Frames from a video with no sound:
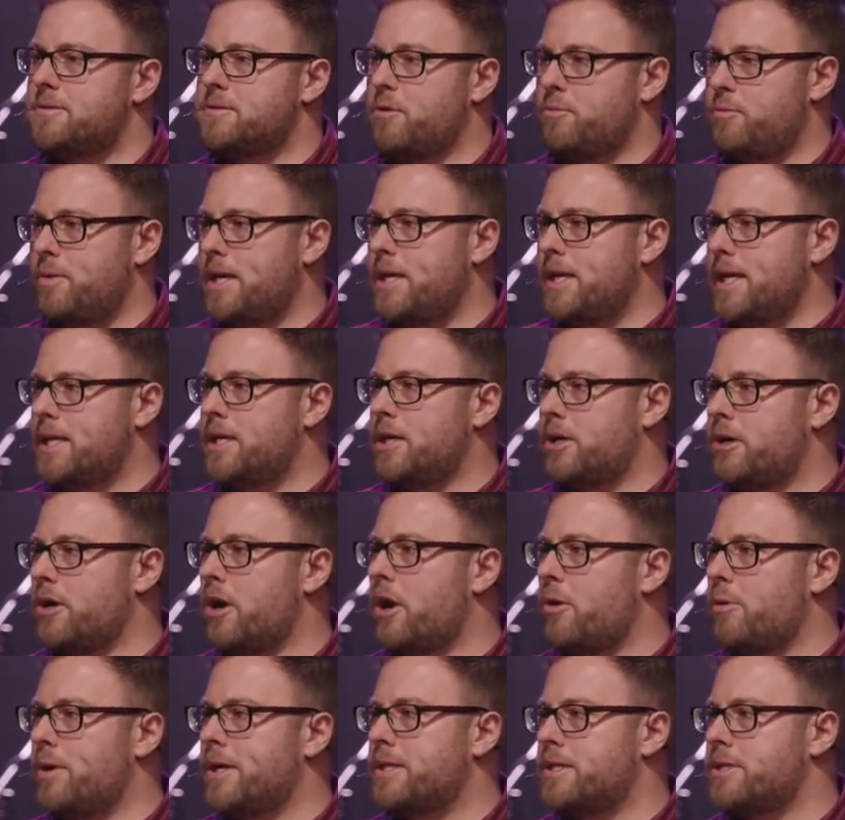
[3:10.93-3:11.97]
So we need to
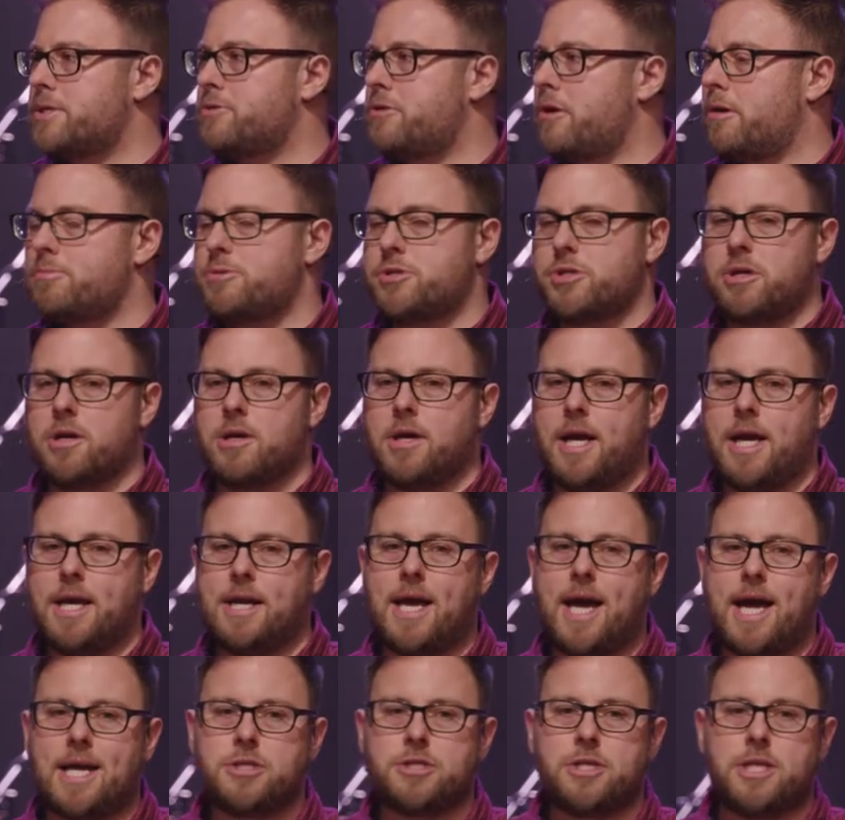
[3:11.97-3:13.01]
go into scripture and
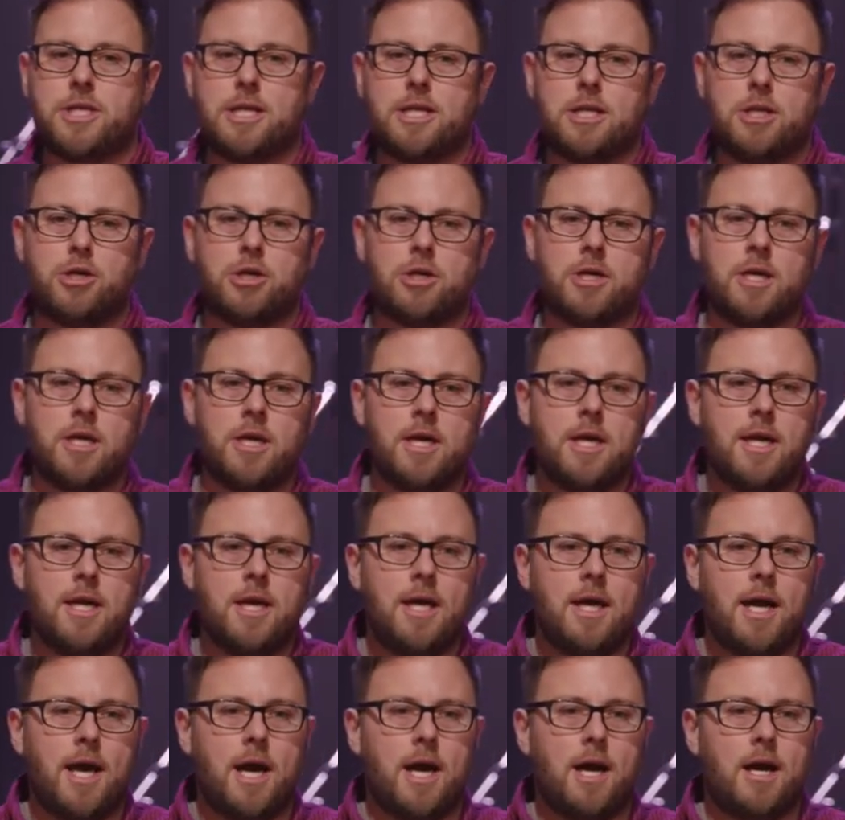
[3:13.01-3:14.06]
actually look
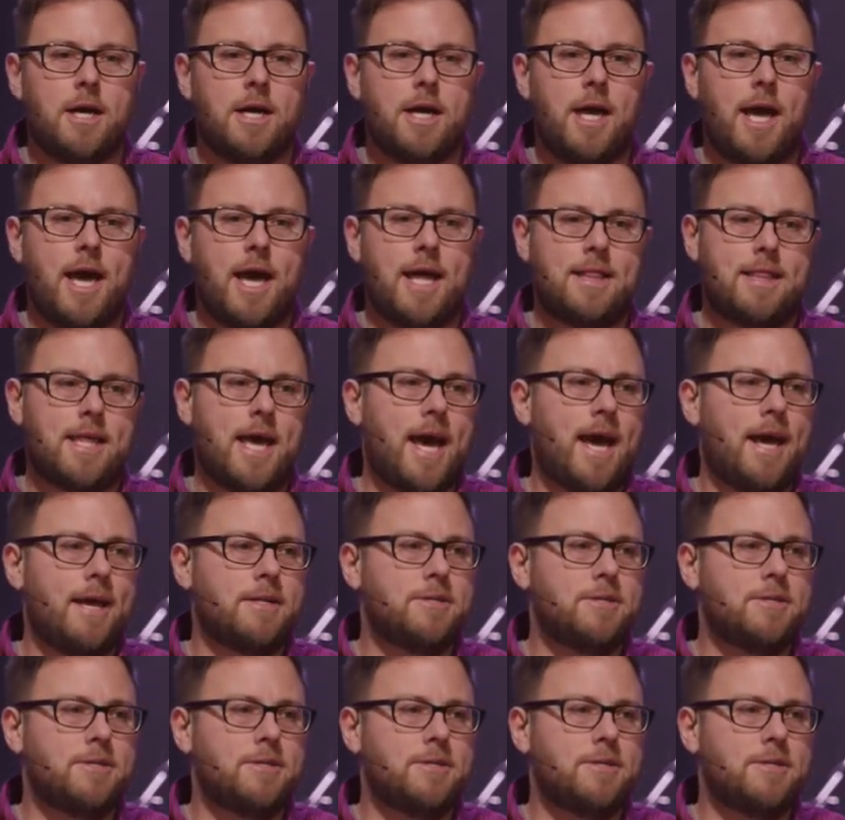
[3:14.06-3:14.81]
uh, at that.